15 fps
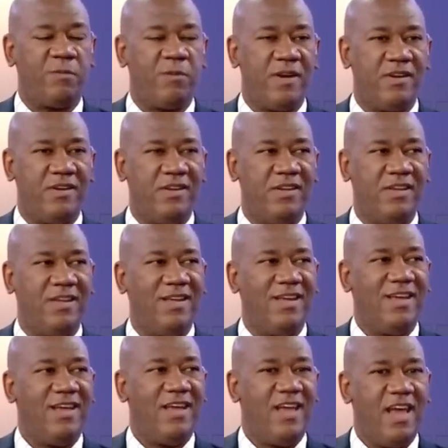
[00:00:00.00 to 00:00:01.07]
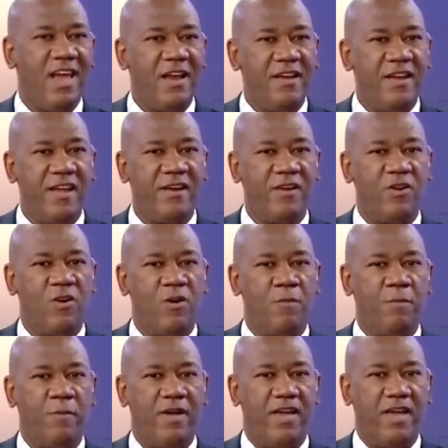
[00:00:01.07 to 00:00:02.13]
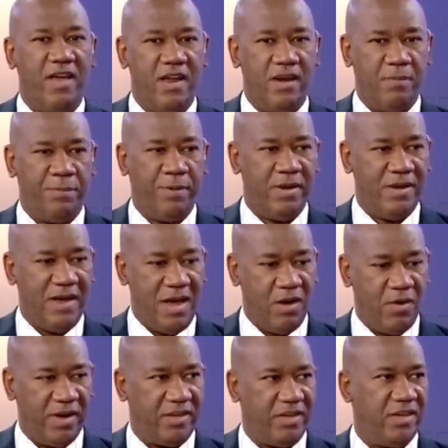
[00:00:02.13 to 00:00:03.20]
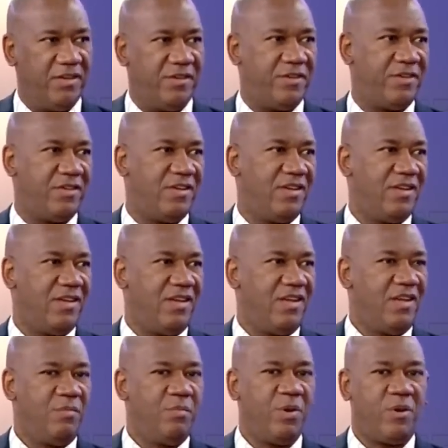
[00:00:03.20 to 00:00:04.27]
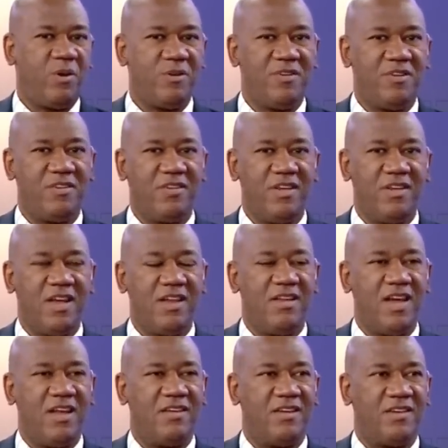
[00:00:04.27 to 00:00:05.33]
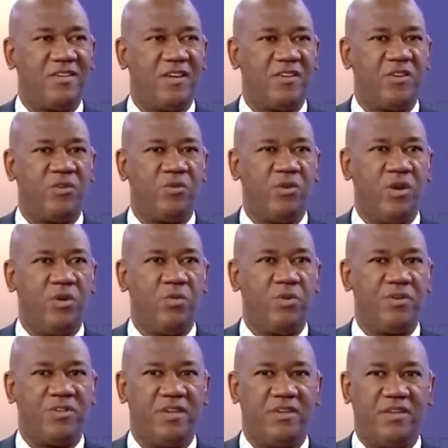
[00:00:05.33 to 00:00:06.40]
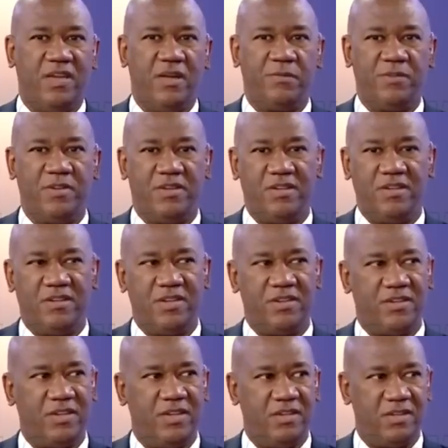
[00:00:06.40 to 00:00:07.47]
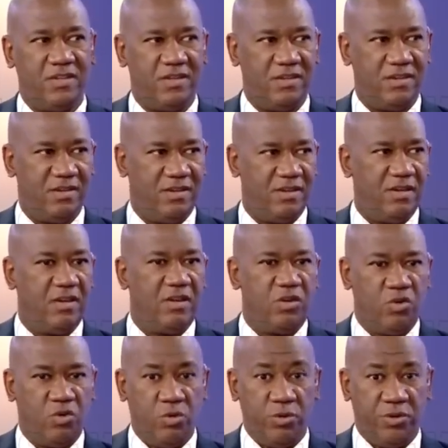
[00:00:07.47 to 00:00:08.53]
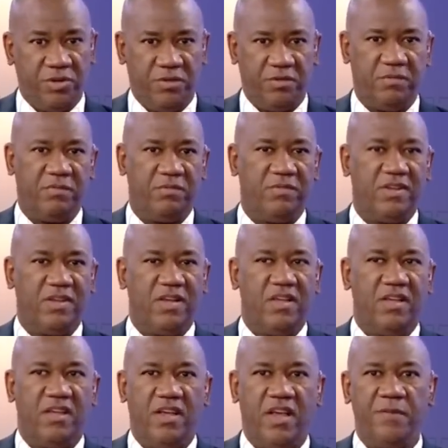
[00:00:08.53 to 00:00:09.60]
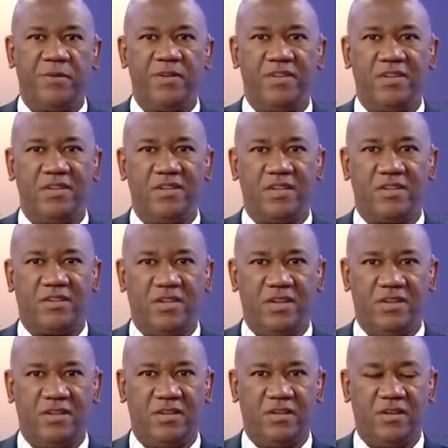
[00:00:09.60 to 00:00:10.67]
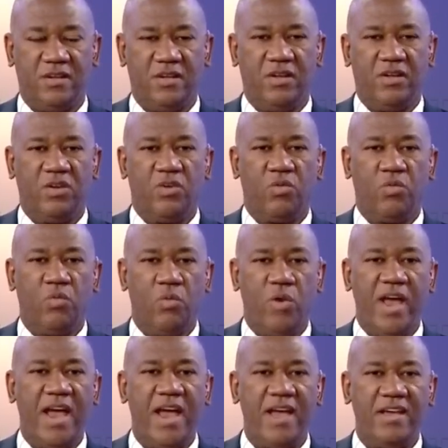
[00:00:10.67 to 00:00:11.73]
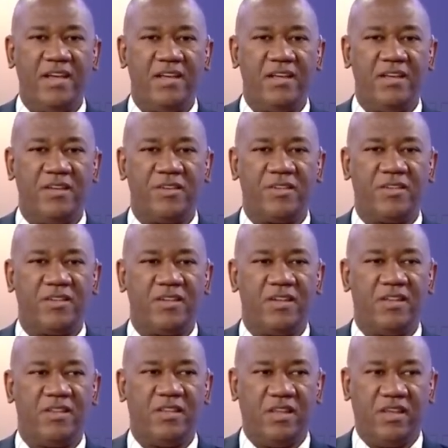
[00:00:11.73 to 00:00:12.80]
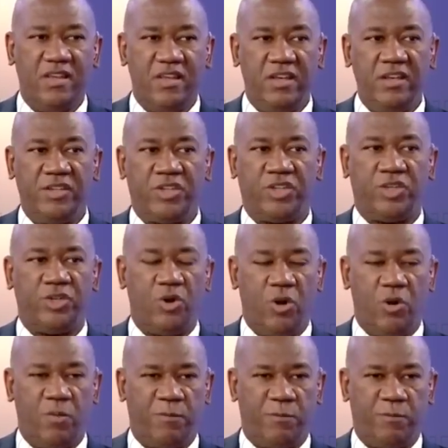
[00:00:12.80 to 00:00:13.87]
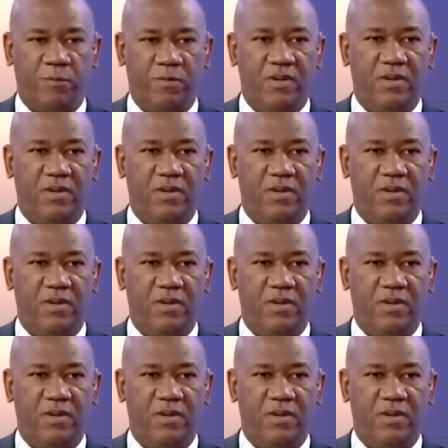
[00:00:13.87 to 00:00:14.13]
differently ended up helping our case. Because they say that there is a certain ruling which says the FCT is a state. Good. FCT is a state. Where is the each of